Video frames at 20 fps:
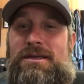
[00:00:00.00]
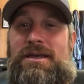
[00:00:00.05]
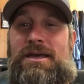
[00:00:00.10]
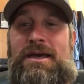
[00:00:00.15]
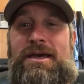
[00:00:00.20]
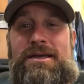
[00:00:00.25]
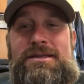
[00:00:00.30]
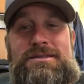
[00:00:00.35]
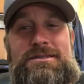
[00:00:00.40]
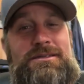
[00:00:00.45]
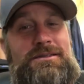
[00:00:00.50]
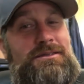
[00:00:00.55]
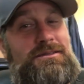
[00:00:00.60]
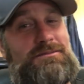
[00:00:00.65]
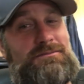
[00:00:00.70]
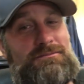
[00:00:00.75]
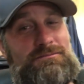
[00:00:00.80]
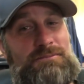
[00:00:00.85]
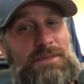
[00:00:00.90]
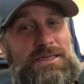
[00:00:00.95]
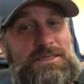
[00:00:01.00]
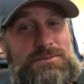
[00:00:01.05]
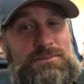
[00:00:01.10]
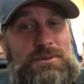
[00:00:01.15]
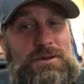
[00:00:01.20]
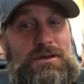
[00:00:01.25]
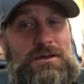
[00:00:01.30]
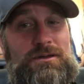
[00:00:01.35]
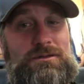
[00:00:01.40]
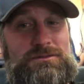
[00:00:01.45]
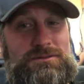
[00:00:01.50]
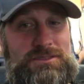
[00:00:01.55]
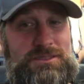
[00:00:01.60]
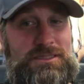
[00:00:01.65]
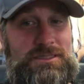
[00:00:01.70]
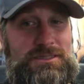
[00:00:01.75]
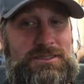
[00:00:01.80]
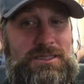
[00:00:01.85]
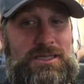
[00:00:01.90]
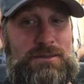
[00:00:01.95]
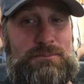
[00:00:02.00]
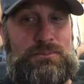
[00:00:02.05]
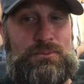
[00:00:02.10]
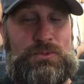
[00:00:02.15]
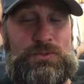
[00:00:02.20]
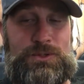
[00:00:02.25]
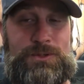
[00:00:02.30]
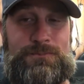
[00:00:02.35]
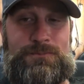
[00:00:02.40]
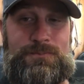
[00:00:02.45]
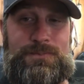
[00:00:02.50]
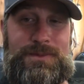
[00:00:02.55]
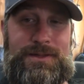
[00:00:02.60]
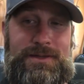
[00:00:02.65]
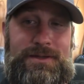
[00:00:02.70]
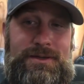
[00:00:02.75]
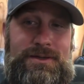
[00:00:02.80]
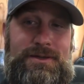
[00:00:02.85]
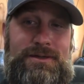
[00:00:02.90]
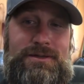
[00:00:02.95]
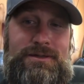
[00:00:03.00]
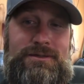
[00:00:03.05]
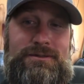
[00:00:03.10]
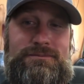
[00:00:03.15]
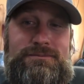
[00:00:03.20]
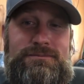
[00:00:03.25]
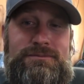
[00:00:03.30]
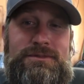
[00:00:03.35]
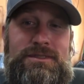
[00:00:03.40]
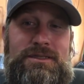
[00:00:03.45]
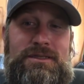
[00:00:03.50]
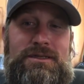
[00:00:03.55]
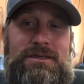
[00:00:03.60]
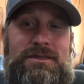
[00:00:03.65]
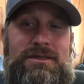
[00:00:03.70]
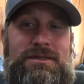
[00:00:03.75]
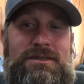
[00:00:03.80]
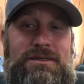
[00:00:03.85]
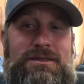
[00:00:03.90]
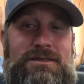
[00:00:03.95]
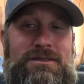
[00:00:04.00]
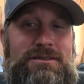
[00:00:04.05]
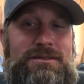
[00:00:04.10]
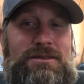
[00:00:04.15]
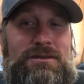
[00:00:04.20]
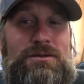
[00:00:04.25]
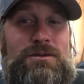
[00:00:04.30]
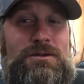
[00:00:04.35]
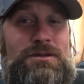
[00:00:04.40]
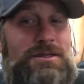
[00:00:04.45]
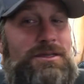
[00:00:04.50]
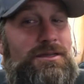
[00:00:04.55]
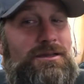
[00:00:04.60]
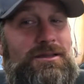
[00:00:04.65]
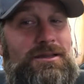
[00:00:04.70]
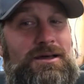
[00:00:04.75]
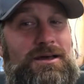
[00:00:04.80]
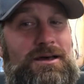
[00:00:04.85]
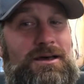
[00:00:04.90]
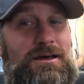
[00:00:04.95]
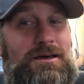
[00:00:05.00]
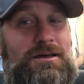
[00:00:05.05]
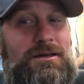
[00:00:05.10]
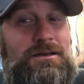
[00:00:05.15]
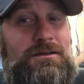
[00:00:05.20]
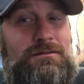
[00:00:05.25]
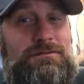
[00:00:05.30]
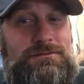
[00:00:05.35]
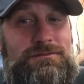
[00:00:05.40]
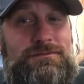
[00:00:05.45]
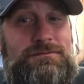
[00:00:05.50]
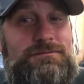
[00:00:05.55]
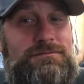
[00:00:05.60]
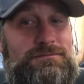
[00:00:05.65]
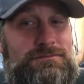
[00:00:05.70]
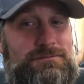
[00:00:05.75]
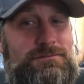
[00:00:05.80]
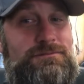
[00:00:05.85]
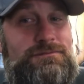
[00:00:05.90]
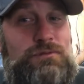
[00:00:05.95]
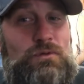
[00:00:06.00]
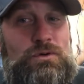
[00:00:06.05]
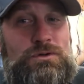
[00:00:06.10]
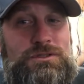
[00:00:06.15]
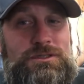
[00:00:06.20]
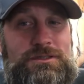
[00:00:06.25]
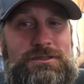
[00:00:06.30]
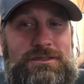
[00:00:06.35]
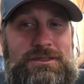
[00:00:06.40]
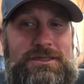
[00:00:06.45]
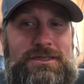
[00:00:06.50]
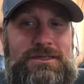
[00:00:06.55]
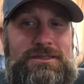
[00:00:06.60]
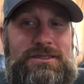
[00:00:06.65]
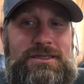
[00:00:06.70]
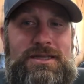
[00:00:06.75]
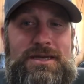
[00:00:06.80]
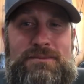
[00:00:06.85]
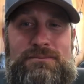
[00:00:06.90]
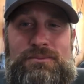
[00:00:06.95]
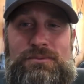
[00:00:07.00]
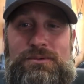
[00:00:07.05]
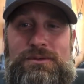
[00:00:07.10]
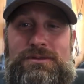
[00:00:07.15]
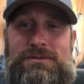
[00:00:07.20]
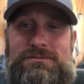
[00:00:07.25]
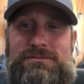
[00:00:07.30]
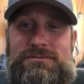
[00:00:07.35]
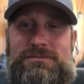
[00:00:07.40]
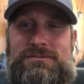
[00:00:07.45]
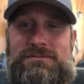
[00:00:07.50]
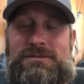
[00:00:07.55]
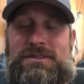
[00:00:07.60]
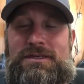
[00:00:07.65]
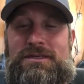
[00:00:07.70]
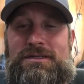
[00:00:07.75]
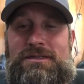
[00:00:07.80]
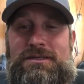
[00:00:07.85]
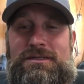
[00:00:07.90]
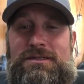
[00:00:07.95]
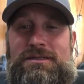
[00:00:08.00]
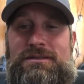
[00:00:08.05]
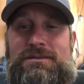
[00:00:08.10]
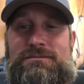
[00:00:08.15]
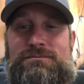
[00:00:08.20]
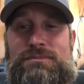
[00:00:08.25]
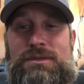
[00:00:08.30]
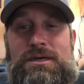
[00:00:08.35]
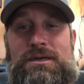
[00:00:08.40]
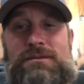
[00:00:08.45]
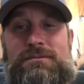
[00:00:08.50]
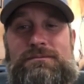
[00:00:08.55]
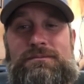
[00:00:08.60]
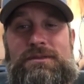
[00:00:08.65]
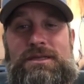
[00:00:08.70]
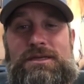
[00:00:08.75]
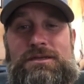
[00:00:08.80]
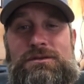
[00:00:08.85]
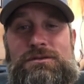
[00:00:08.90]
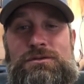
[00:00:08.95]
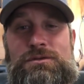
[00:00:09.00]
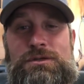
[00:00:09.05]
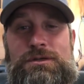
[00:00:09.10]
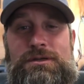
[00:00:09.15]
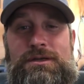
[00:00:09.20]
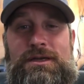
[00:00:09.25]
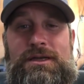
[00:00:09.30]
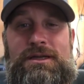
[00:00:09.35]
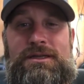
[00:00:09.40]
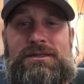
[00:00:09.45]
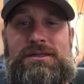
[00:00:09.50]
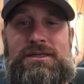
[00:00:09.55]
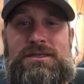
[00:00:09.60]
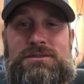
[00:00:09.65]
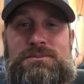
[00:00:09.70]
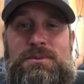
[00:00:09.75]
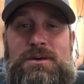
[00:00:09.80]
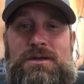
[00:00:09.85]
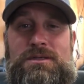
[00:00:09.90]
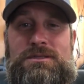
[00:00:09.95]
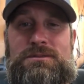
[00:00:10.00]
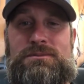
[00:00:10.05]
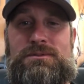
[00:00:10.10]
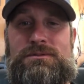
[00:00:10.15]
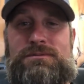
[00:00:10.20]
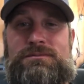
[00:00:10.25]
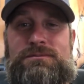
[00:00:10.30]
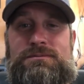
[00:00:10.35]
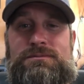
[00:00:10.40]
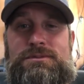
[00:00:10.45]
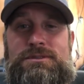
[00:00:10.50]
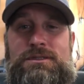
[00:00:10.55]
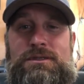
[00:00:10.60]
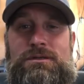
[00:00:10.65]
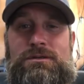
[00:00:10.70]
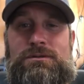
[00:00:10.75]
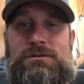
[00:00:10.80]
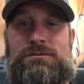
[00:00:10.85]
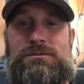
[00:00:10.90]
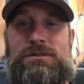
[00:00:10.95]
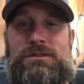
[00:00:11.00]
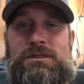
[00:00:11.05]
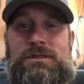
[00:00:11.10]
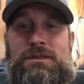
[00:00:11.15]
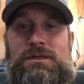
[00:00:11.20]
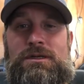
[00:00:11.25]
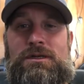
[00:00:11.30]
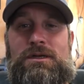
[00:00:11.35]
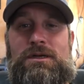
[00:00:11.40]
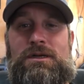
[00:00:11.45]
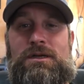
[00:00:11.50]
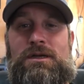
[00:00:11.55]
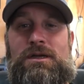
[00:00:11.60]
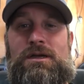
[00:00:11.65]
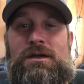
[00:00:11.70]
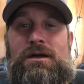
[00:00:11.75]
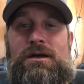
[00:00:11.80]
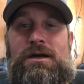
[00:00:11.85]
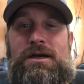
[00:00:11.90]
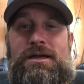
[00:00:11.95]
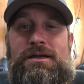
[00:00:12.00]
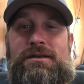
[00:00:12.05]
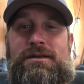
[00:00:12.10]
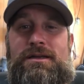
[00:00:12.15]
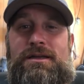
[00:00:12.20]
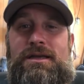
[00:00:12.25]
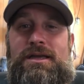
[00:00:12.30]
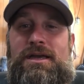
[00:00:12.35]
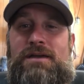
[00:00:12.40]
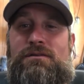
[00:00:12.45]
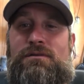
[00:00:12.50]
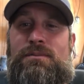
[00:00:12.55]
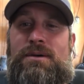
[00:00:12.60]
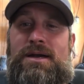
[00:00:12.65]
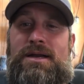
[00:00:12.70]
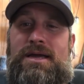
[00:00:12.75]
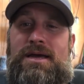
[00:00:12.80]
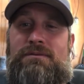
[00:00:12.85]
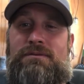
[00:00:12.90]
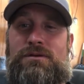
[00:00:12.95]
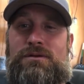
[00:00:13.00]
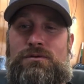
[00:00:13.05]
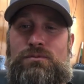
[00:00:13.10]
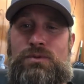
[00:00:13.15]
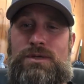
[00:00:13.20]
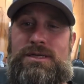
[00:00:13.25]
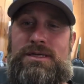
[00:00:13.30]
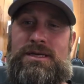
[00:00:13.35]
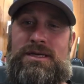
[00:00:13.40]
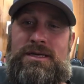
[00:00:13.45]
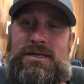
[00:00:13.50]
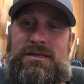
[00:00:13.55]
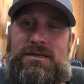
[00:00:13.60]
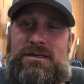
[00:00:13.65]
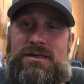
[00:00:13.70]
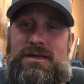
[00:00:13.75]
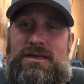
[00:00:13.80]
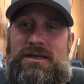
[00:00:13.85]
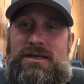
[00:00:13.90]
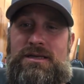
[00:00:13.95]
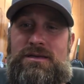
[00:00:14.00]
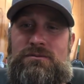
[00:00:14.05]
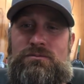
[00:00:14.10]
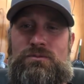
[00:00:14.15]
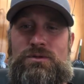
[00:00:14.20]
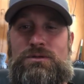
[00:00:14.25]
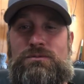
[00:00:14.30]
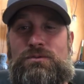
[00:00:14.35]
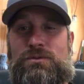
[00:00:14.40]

excellent baseball to get to that point. They're going to need a lot of fortune to get to that point, but they could do it. Anything's possible. So, all right, everybody, have a good weekend, and we will.